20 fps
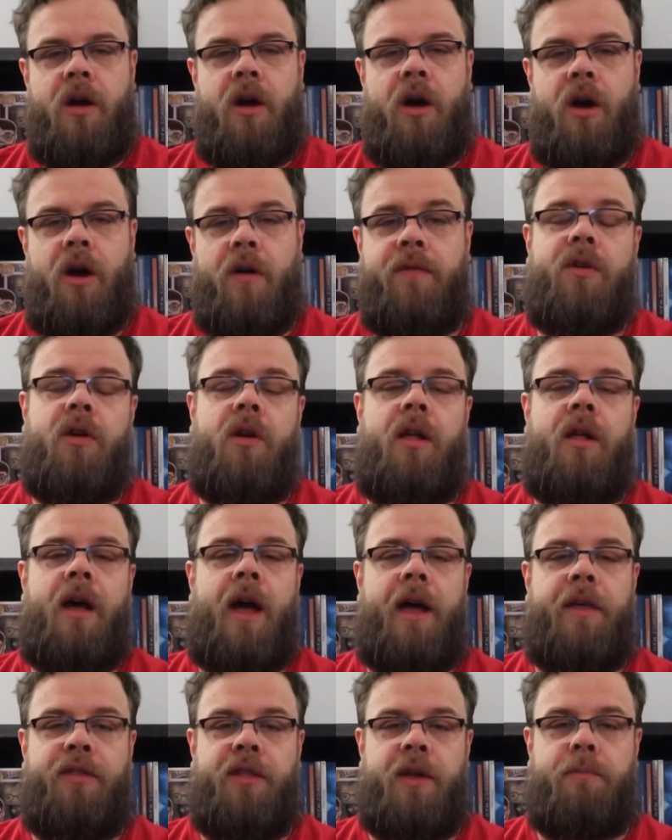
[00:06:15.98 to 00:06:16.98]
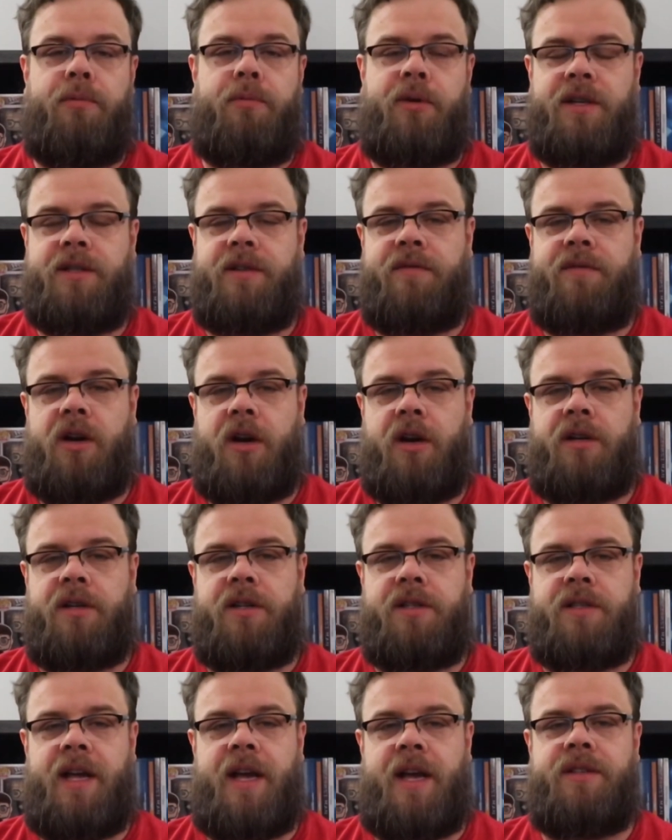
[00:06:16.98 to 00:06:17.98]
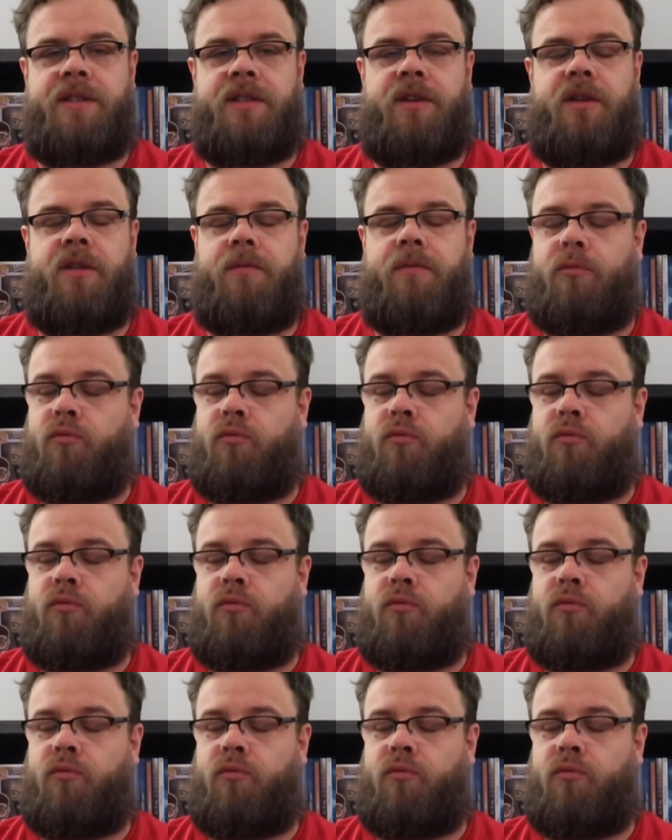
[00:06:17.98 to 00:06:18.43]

Overall, I think Prince of Darkness has a